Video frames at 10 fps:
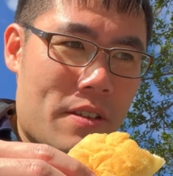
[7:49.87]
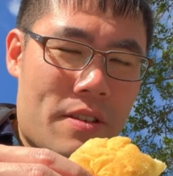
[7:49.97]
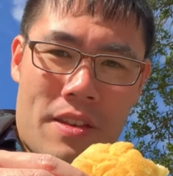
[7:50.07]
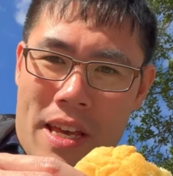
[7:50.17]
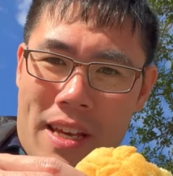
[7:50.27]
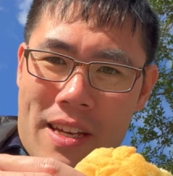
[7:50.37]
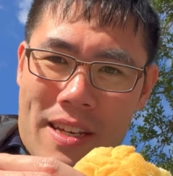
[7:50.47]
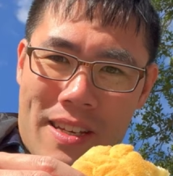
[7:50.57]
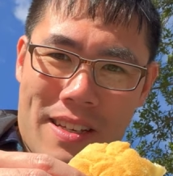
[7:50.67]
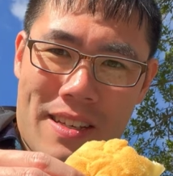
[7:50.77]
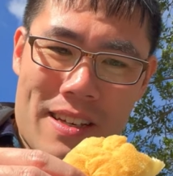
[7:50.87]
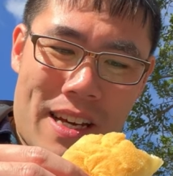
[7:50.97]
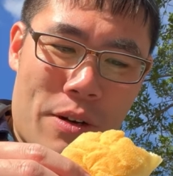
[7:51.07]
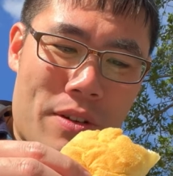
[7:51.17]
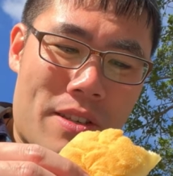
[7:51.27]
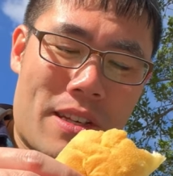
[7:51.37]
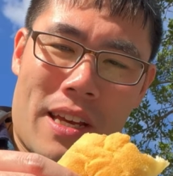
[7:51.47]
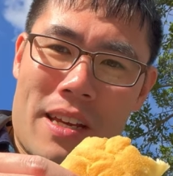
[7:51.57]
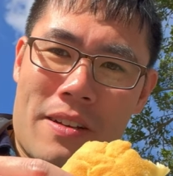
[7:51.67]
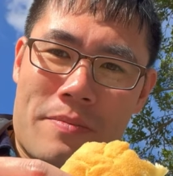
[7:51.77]
thick, I would
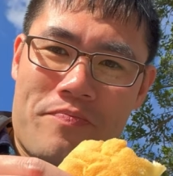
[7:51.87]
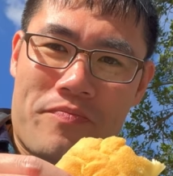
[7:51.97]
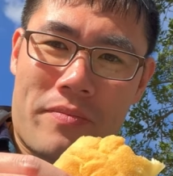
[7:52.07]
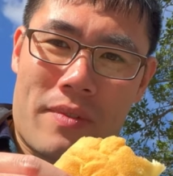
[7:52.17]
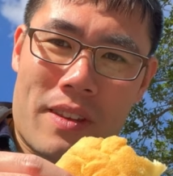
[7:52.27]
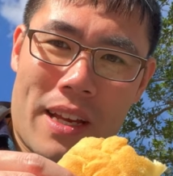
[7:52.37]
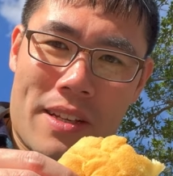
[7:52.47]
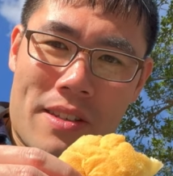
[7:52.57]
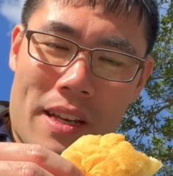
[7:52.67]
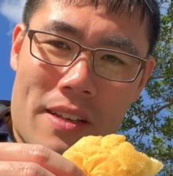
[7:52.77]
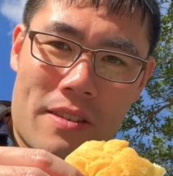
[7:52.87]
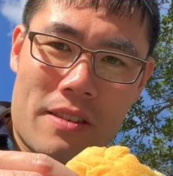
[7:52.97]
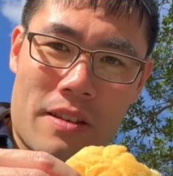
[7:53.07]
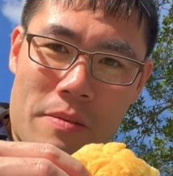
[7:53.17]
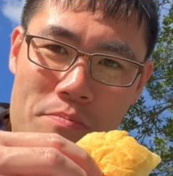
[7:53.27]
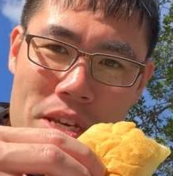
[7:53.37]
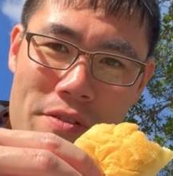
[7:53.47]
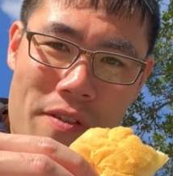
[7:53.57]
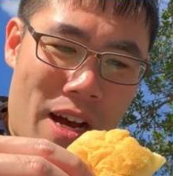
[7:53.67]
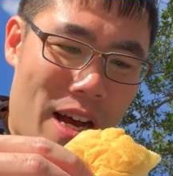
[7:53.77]
say, as like like
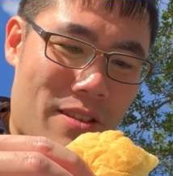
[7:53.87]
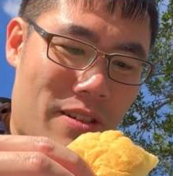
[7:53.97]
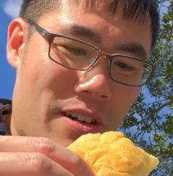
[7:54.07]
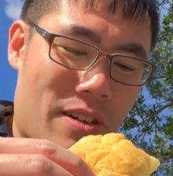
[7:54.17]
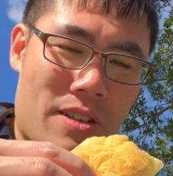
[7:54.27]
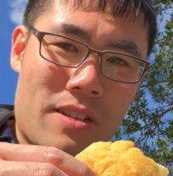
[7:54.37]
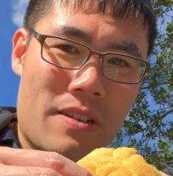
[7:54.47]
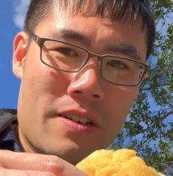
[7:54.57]
beef hot dogs.